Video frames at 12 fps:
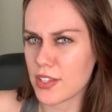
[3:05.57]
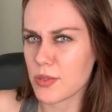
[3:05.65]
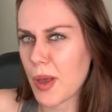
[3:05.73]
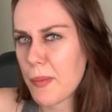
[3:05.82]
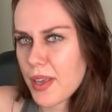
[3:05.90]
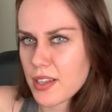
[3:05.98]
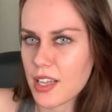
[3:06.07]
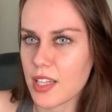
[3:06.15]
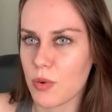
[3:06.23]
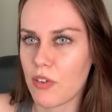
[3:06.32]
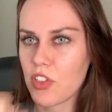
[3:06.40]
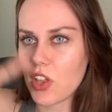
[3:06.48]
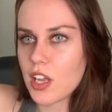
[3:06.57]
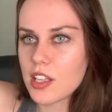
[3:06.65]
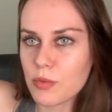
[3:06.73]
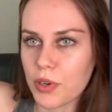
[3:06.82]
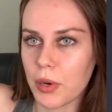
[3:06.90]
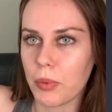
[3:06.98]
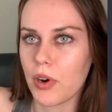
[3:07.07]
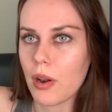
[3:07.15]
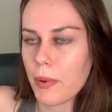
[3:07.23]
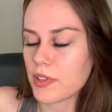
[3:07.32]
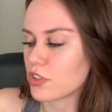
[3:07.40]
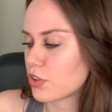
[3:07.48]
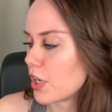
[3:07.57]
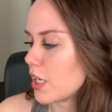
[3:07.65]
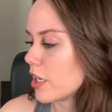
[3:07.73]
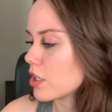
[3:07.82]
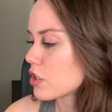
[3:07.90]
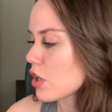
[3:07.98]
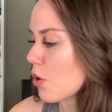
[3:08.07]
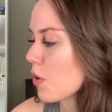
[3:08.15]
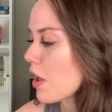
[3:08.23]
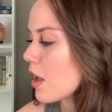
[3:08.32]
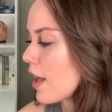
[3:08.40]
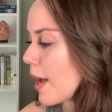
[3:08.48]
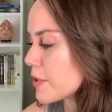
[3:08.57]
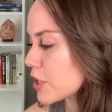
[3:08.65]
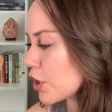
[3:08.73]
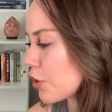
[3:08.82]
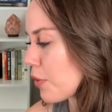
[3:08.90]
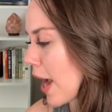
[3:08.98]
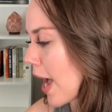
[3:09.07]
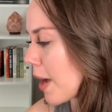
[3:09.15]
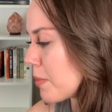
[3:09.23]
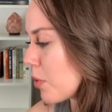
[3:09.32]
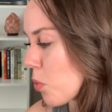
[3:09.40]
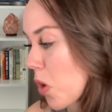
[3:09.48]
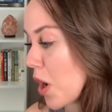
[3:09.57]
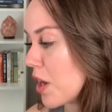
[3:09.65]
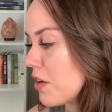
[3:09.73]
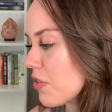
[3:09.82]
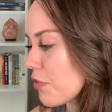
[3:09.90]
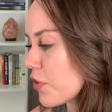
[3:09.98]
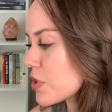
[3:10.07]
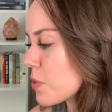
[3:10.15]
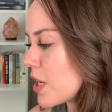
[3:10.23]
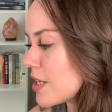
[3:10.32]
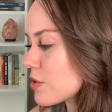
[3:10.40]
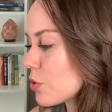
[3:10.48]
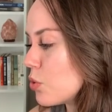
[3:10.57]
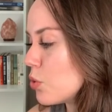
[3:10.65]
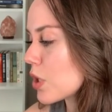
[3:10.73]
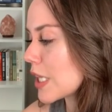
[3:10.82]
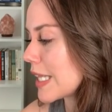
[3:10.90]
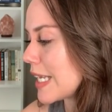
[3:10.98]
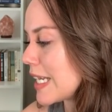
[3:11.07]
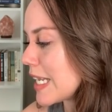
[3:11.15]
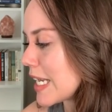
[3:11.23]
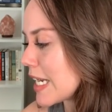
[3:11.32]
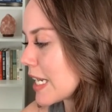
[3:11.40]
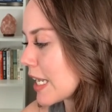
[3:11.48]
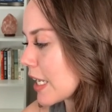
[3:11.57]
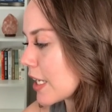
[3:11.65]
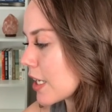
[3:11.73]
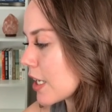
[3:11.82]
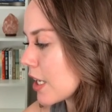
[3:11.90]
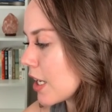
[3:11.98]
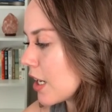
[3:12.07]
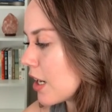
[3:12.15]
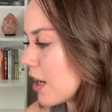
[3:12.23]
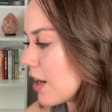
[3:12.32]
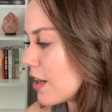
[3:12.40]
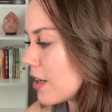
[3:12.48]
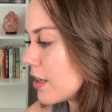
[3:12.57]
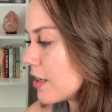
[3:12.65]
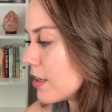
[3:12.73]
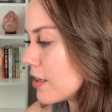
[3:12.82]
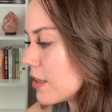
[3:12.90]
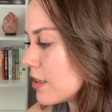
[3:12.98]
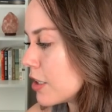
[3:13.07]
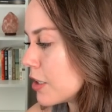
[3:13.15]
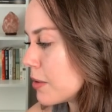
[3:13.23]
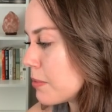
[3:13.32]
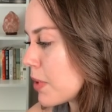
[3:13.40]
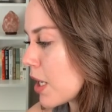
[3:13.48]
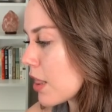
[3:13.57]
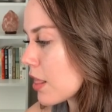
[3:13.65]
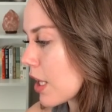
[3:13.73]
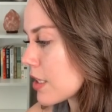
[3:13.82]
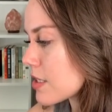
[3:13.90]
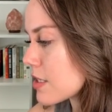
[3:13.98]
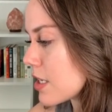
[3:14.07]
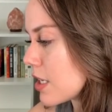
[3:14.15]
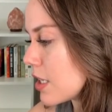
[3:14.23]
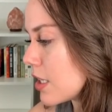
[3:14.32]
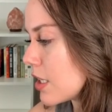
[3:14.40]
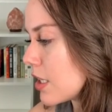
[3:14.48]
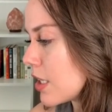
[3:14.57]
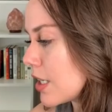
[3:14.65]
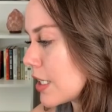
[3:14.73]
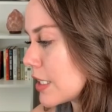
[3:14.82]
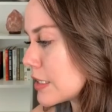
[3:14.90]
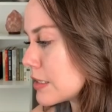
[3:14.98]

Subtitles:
this way because that's where everything is. We're gonna put it up on screen here. So I'm just gonna grab one. The first one is, ooh, clean eating. Let's see.